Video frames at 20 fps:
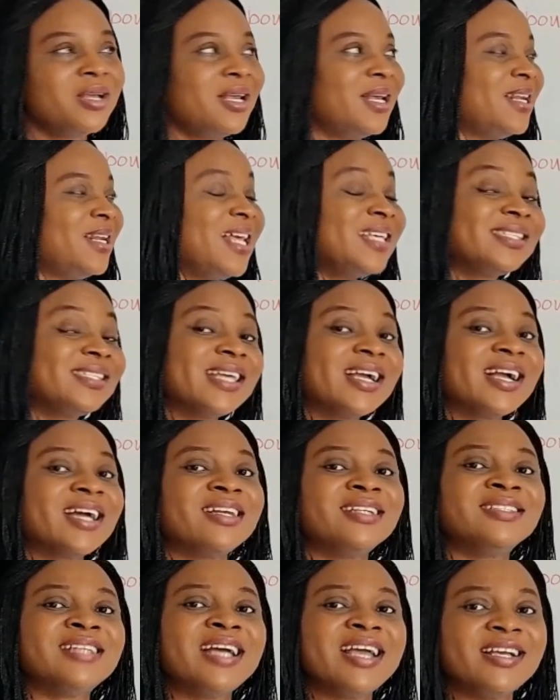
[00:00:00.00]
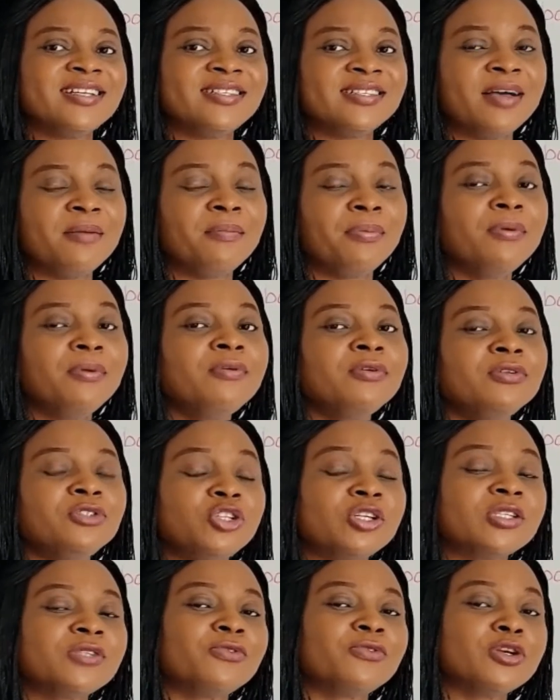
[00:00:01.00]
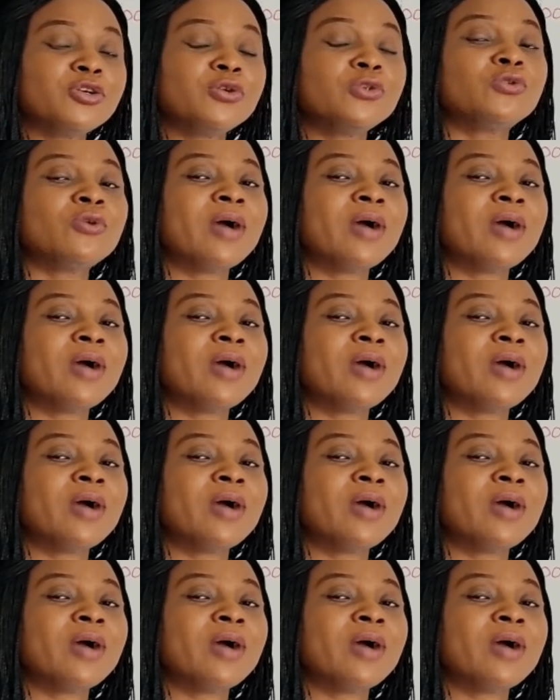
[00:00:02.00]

Let's take another example just for you to